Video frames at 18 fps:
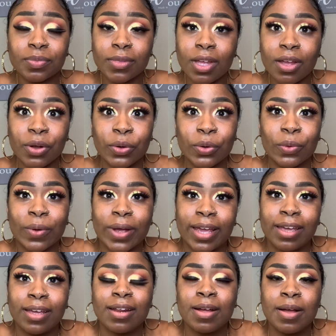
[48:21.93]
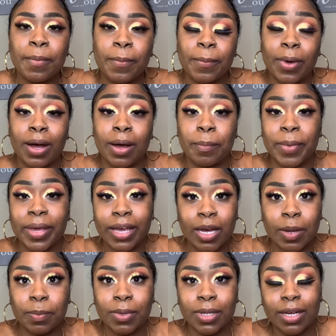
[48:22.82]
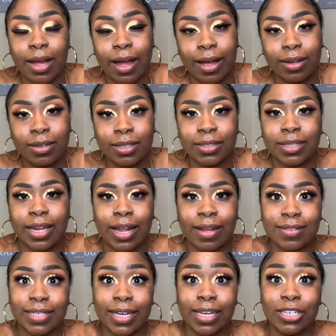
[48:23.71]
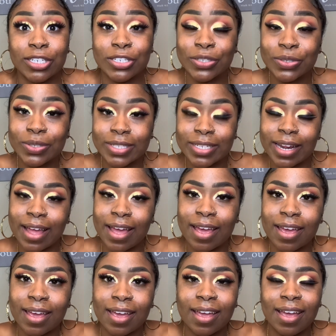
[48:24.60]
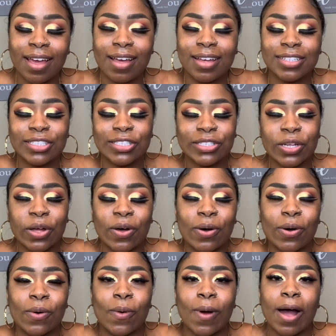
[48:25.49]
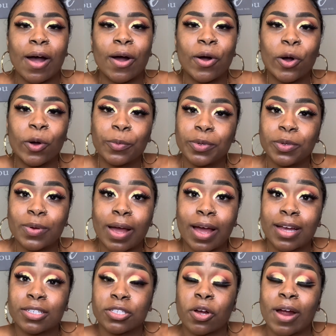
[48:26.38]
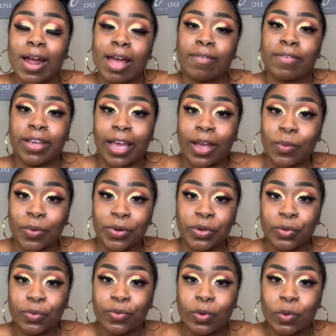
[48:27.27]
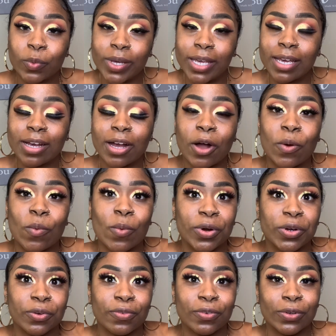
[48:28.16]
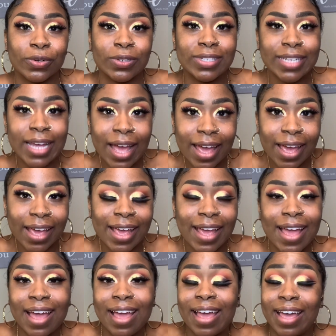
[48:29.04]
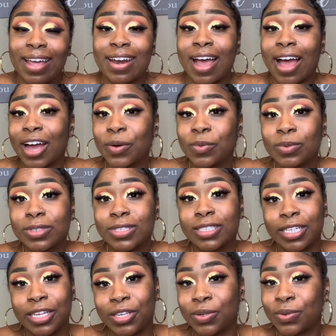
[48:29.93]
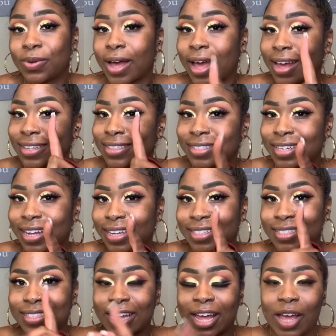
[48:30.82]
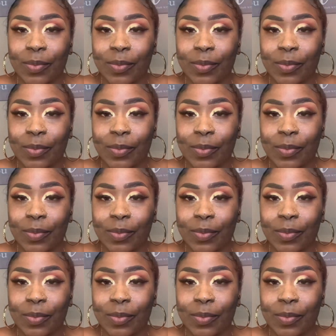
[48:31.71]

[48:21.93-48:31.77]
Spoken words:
great makeup look, eye look that I decided to do today. So I hope you guys are having a wonderful week, a wonderful day, and I will see you guys next time,